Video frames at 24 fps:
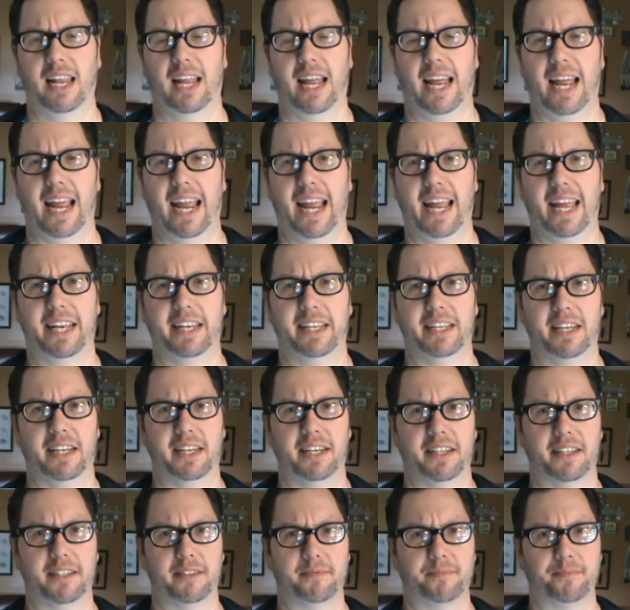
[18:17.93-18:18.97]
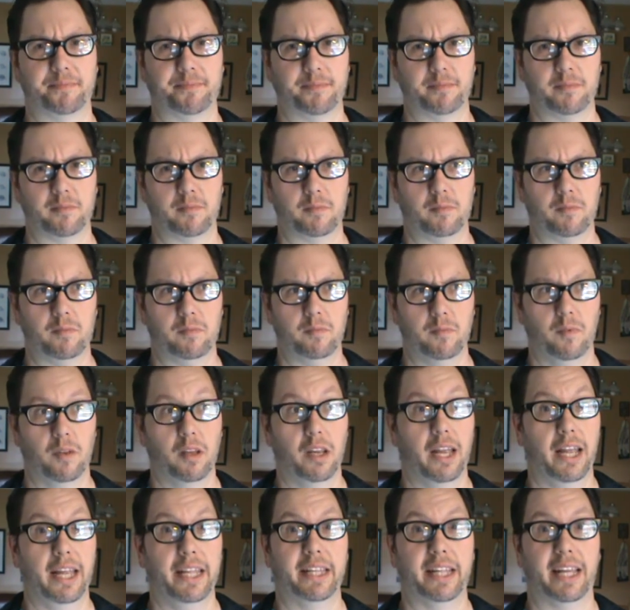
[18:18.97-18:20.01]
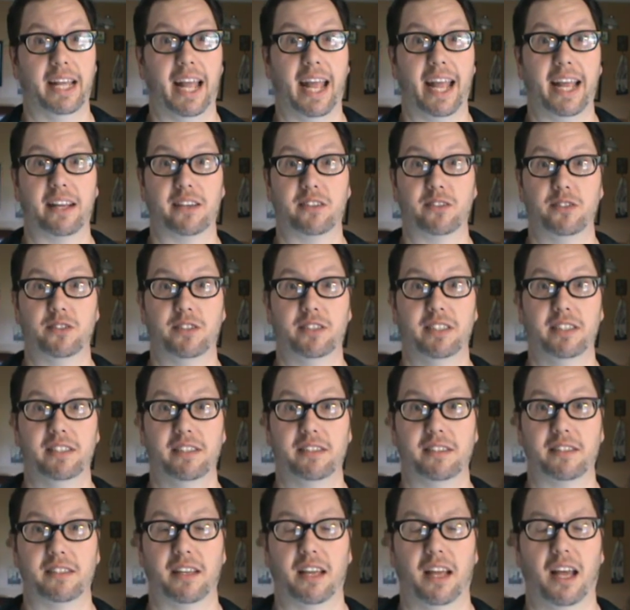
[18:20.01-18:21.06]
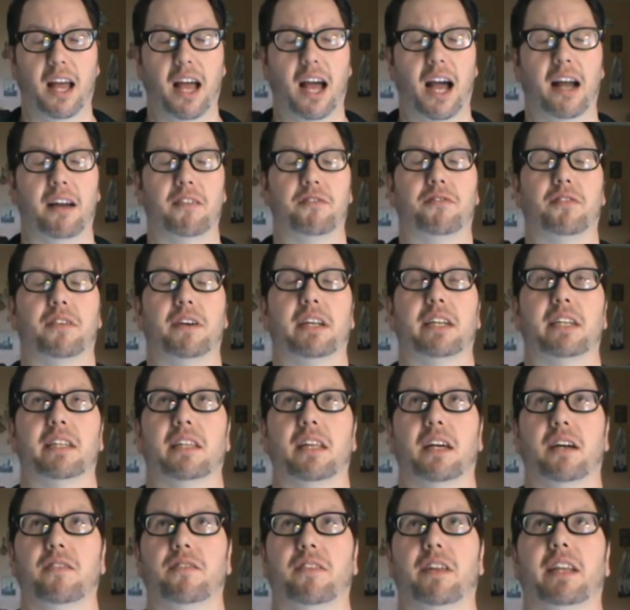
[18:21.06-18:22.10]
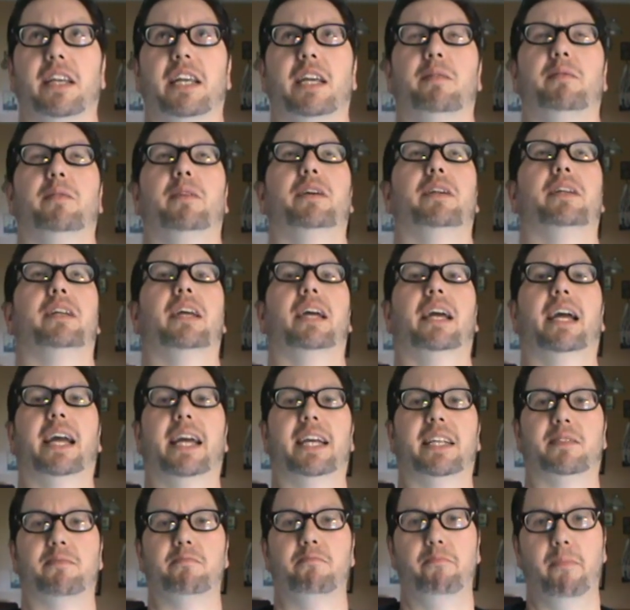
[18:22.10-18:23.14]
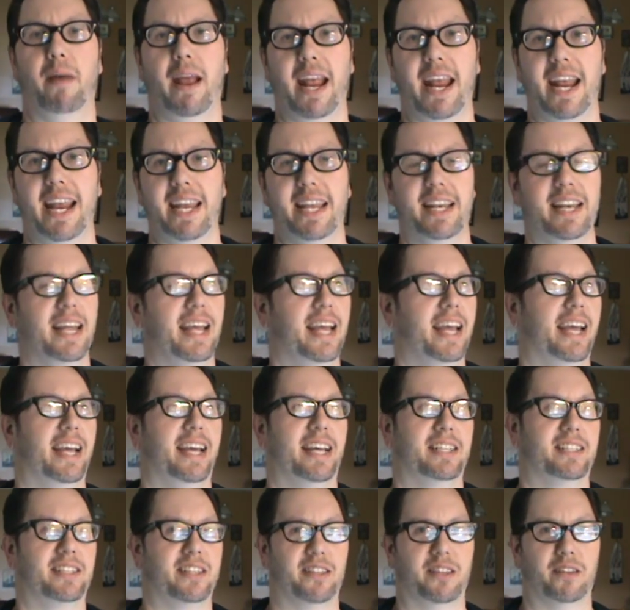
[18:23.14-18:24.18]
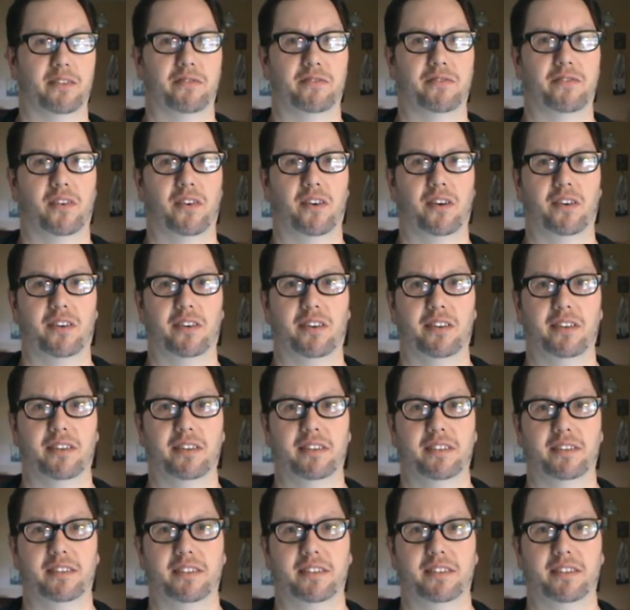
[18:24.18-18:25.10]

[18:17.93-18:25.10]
And in The Exorcist, I freaking love that neighborhood. It's Maine, it's in the fall.